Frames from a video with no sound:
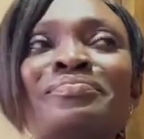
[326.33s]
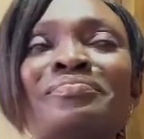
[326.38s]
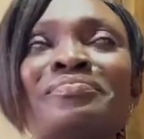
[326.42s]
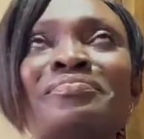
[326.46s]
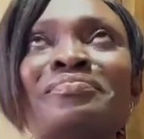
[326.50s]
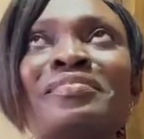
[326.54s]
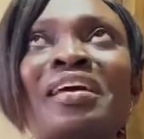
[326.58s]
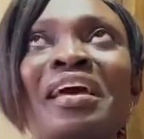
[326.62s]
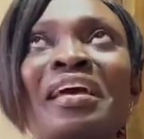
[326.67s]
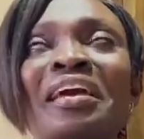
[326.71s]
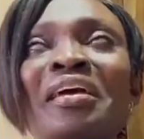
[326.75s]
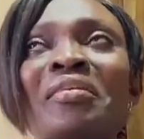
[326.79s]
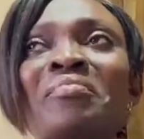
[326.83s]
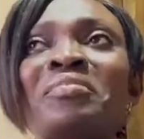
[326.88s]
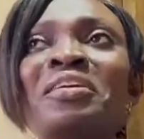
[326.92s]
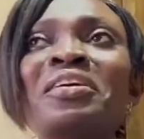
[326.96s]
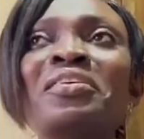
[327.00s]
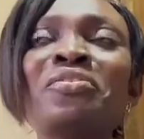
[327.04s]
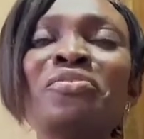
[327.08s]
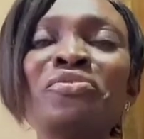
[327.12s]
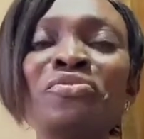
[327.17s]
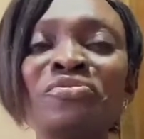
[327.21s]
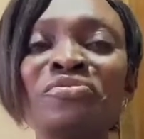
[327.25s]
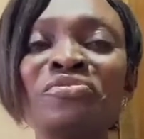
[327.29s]
a
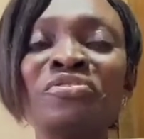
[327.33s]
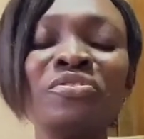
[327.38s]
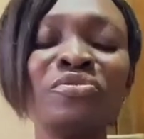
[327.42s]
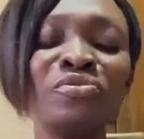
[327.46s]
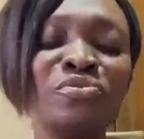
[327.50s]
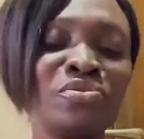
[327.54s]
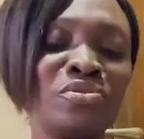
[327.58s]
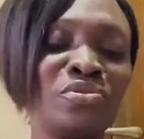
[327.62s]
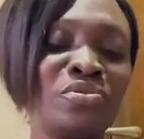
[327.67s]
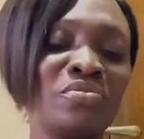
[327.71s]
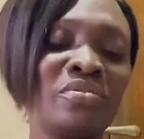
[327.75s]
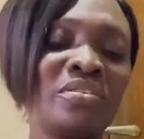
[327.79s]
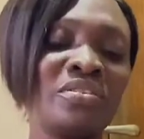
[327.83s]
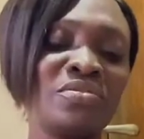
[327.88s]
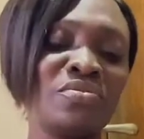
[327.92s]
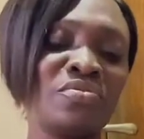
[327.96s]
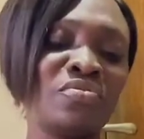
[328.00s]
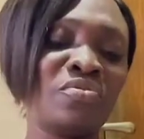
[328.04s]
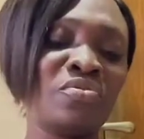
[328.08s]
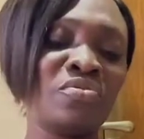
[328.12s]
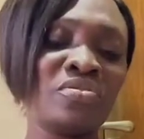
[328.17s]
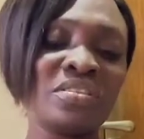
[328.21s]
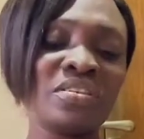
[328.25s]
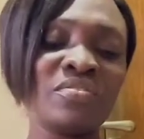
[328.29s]
chemical feel to it
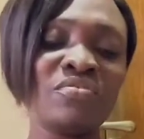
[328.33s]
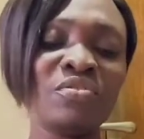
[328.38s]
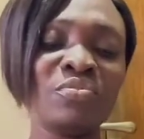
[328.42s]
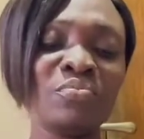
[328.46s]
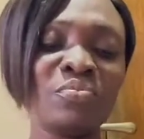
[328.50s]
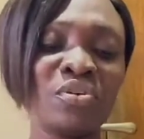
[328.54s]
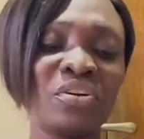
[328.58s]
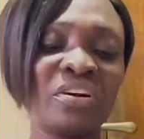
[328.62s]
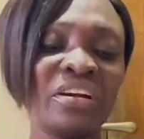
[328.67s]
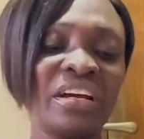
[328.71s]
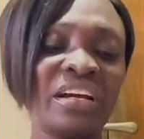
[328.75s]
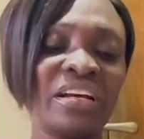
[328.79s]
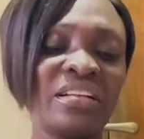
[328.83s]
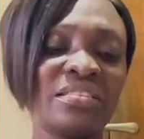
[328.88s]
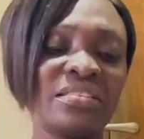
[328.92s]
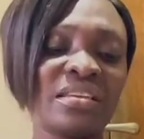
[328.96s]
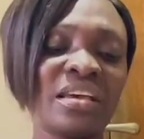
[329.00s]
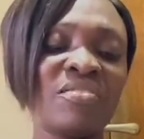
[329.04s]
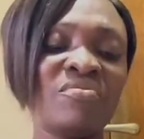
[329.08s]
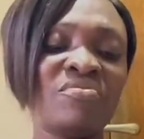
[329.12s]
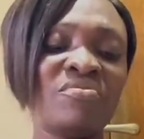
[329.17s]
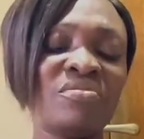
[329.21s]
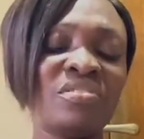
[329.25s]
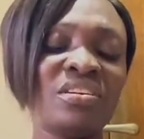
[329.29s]
of course every product
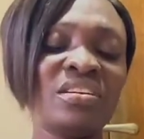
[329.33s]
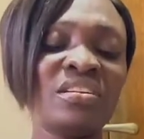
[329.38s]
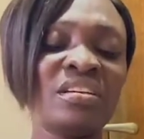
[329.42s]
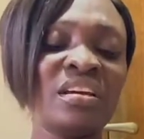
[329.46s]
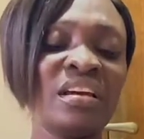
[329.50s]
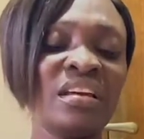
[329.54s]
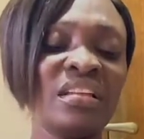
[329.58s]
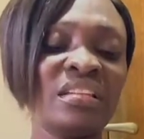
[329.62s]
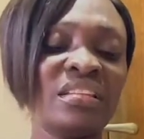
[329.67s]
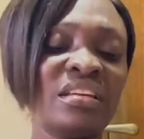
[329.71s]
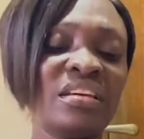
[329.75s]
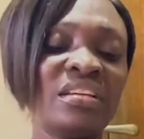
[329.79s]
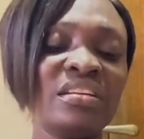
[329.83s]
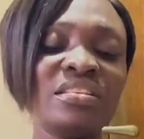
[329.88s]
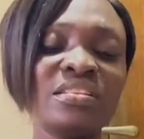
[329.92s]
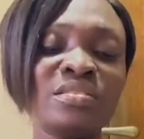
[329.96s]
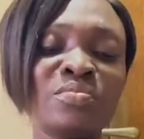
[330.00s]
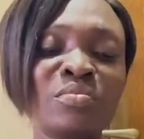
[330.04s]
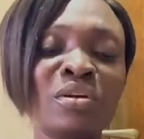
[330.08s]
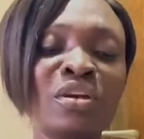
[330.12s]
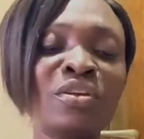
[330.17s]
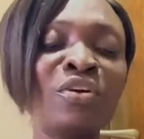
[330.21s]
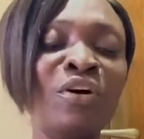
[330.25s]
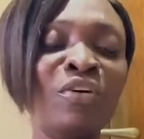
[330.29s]
everything is
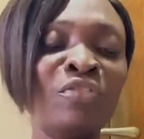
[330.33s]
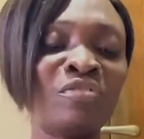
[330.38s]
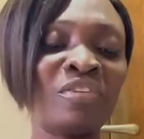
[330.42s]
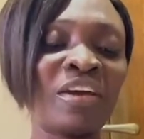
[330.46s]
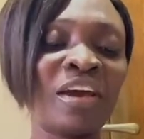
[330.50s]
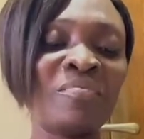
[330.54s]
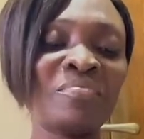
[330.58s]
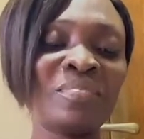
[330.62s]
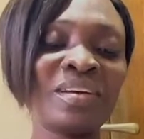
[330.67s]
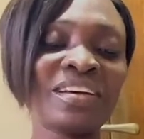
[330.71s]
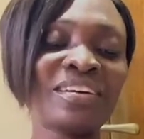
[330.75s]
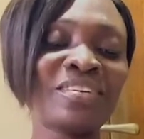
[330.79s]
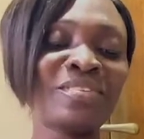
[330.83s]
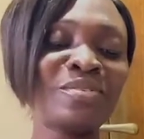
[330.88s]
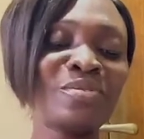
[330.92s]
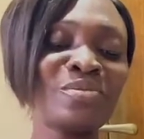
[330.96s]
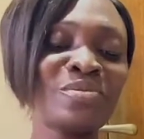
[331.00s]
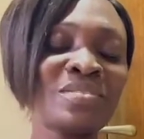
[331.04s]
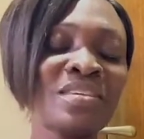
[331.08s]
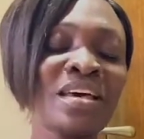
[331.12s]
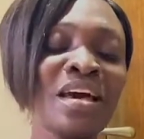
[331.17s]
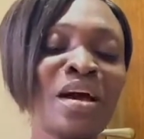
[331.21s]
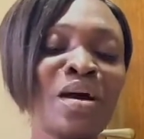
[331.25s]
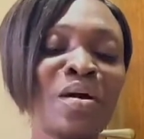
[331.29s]
made of
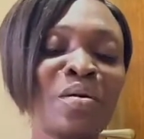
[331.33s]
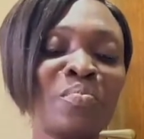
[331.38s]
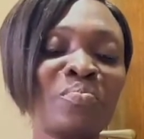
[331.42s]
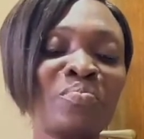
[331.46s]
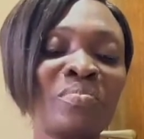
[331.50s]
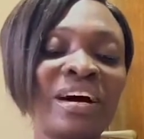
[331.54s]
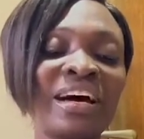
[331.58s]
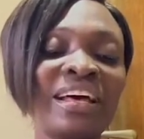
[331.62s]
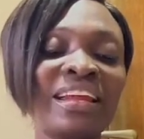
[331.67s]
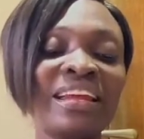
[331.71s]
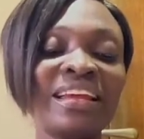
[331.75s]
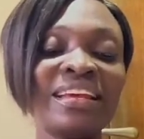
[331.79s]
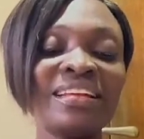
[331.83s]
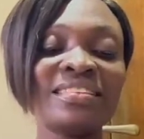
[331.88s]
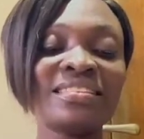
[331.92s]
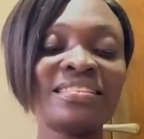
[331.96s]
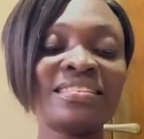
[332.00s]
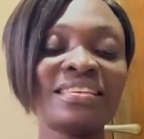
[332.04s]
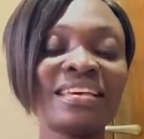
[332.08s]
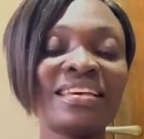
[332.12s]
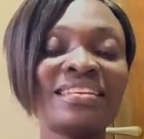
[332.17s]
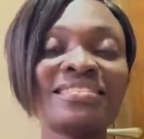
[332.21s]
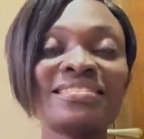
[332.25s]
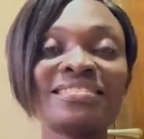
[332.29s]
chemicals but
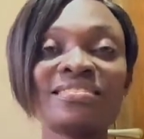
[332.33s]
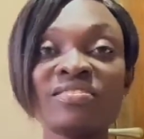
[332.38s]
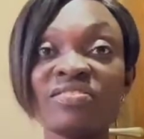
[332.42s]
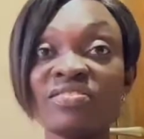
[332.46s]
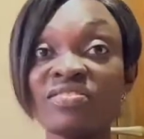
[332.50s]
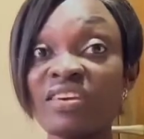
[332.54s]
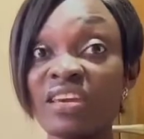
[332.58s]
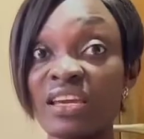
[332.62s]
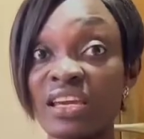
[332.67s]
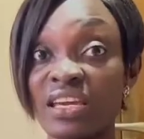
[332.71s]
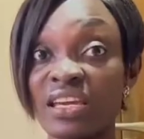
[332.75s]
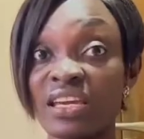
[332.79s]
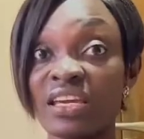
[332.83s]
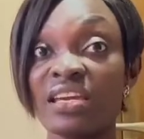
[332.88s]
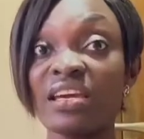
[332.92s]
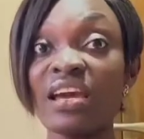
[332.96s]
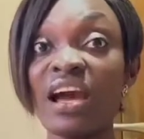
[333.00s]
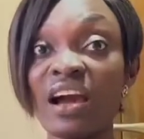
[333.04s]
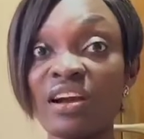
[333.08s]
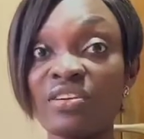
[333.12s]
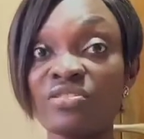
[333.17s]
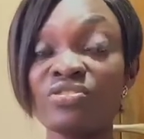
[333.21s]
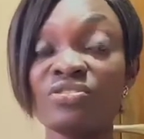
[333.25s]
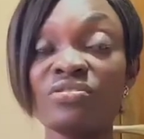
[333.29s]
it's it's thick
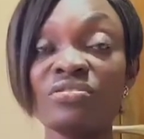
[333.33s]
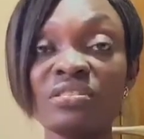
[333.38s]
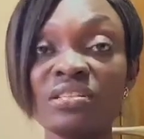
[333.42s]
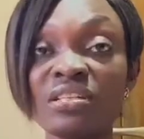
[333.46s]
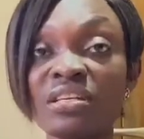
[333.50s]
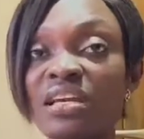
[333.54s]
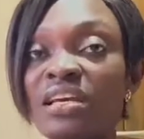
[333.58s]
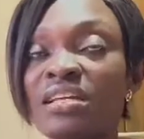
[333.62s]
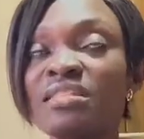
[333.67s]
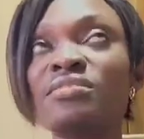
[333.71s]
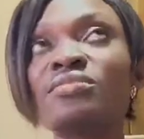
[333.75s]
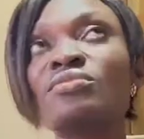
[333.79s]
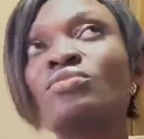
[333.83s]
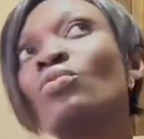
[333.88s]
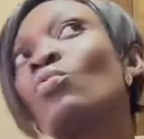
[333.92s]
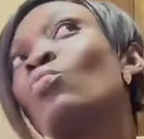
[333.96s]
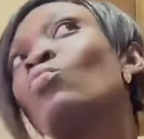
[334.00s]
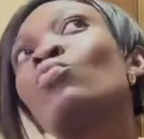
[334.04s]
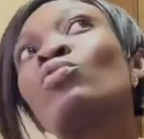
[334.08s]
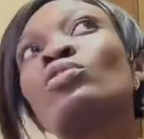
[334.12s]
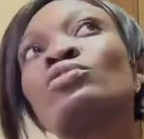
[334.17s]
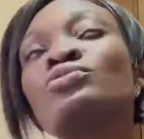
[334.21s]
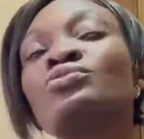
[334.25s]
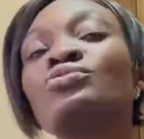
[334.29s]
actually it's not
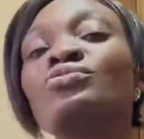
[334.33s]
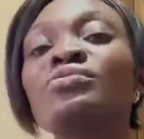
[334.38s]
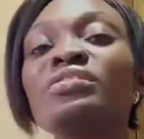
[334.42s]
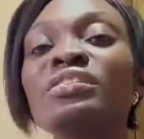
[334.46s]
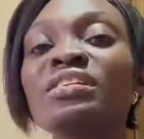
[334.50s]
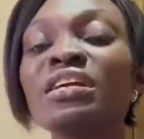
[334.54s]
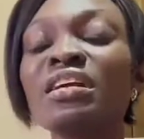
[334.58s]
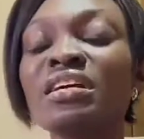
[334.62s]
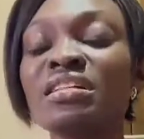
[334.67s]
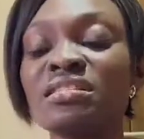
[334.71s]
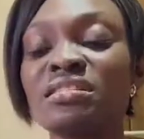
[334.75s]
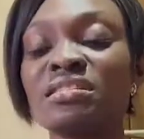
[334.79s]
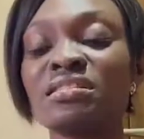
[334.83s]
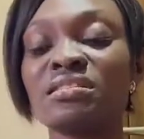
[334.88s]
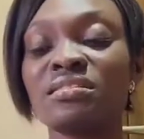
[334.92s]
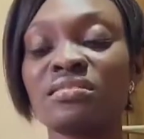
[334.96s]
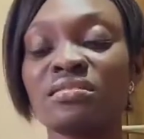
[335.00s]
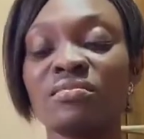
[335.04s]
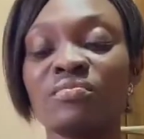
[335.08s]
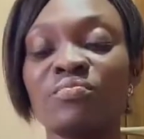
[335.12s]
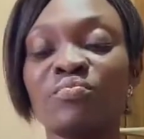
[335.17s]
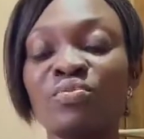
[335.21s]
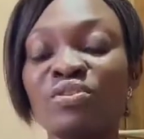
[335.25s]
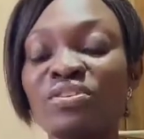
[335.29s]
watery
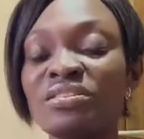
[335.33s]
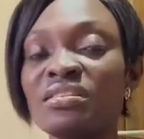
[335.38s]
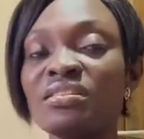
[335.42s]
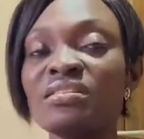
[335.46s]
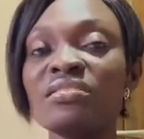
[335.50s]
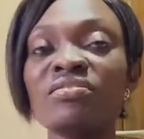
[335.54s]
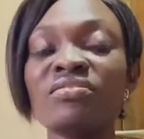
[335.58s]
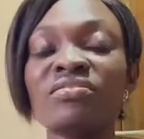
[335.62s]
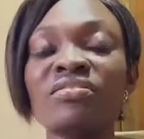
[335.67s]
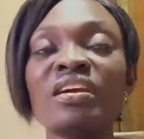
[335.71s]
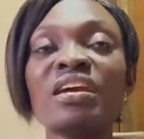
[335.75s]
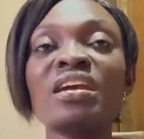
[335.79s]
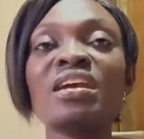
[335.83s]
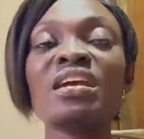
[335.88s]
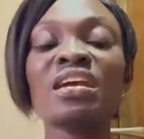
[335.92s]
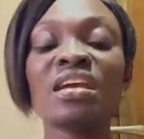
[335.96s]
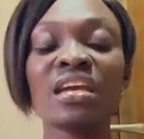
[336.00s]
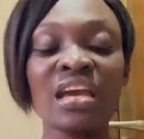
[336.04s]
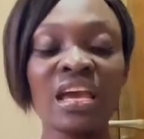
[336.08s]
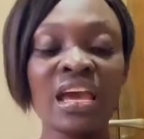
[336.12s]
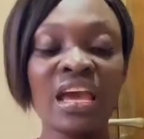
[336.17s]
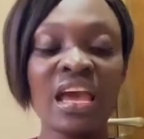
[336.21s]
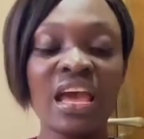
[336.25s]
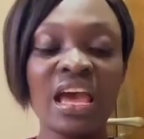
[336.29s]
it's pretty thick
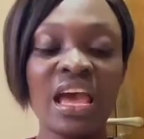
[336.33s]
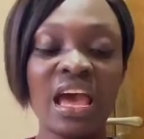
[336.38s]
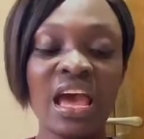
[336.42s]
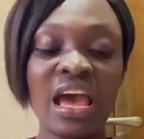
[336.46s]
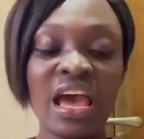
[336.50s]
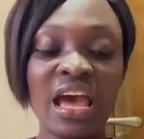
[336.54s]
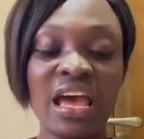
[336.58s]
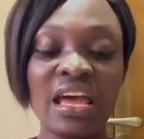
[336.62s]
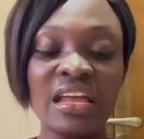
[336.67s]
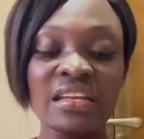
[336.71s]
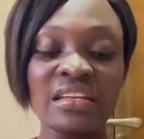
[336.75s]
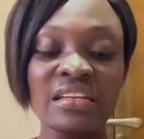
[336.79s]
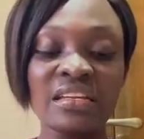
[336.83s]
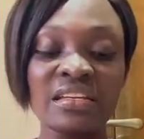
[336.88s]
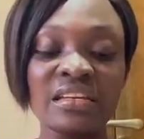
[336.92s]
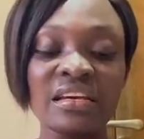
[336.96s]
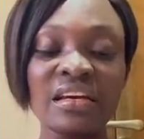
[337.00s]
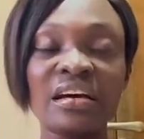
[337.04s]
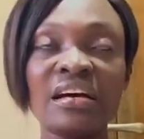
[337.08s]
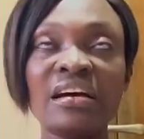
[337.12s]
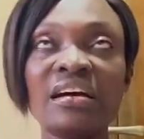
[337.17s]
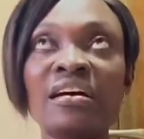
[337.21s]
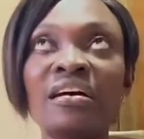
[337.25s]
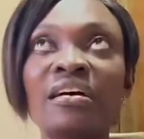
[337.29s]
and
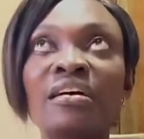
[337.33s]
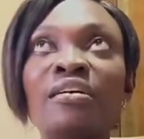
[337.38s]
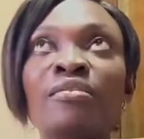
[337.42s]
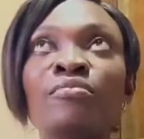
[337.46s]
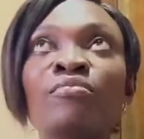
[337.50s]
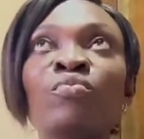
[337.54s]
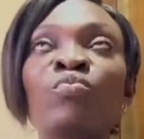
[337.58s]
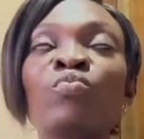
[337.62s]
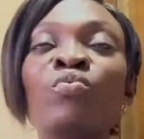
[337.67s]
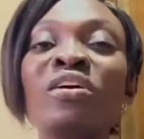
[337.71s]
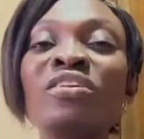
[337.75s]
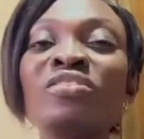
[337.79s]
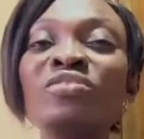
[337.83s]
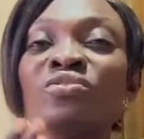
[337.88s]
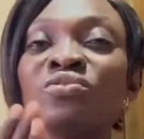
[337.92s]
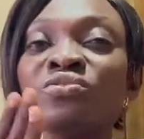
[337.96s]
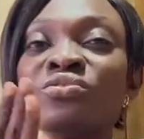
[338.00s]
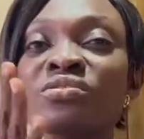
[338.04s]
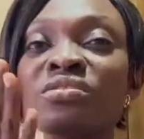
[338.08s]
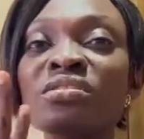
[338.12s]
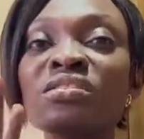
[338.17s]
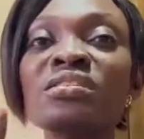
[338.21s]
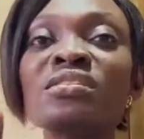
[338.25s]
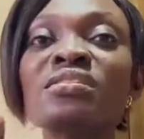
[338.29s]
um, when you
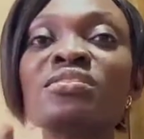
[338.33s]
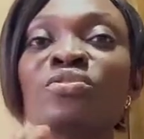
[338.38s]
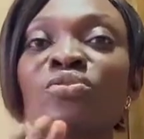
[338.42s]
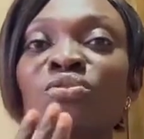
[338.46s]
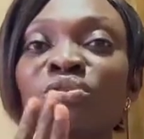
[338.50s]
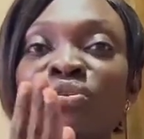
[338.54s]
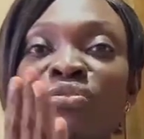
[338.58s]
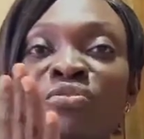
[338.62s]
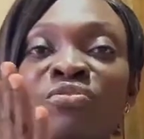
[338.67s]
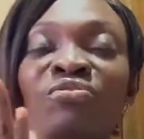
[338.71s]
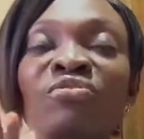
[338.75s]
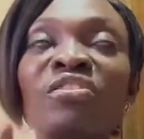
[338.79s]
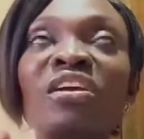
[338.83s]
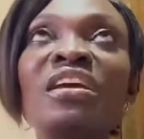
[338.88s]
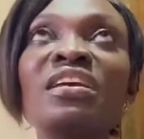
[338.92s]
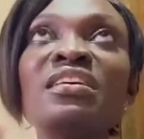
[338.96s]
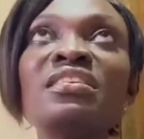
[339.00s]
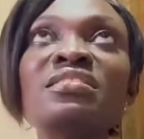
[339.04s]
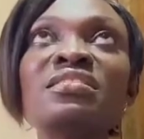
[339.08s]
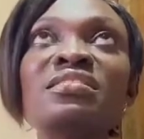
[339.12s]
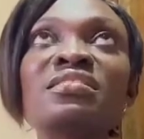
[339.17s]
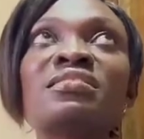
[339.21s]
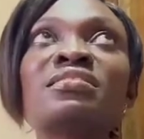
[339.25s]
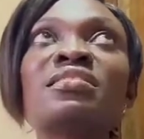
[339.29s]
use it on your
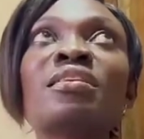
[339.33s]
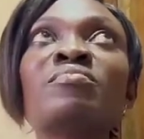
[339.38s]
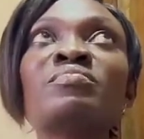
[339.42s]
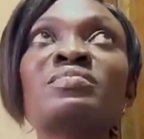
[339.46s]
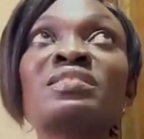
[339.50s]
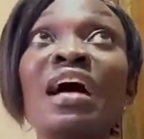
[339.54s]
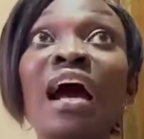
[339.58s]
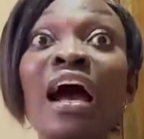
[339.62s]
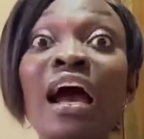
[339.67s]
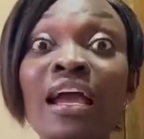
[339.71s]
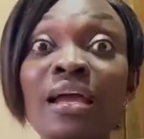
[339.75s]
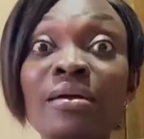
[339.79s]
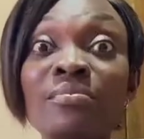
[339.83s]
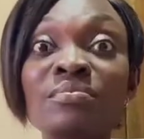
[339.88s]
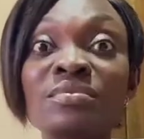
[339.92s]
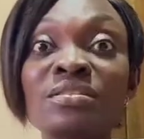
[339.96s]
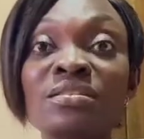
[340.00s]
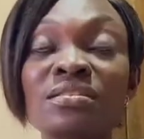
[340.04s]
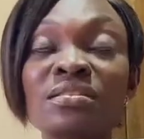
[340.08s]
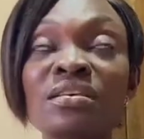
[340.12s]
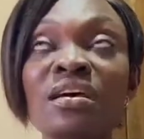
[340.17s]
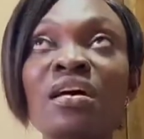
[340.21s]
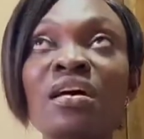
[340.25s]
face sometimes